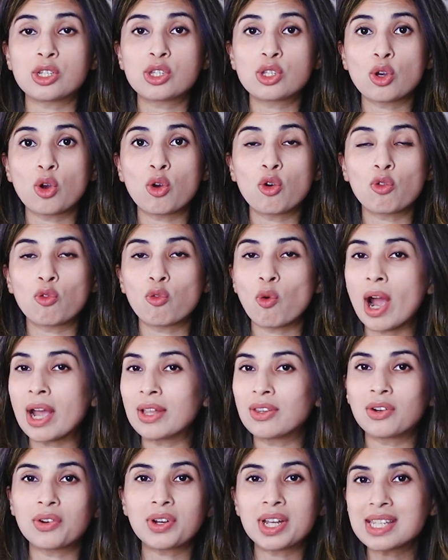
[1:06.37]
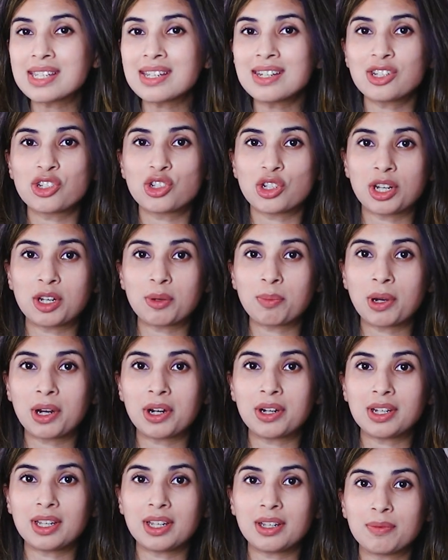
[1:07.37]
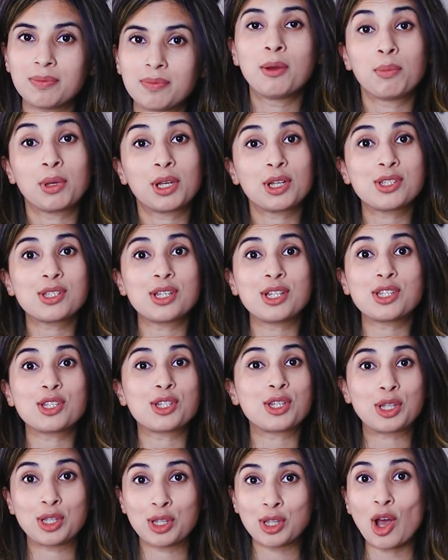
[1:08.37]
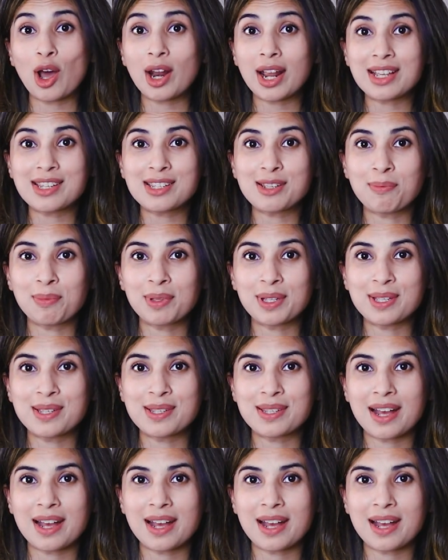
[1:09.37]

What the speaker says: so why there isn't gender parity? Because it's not as simple as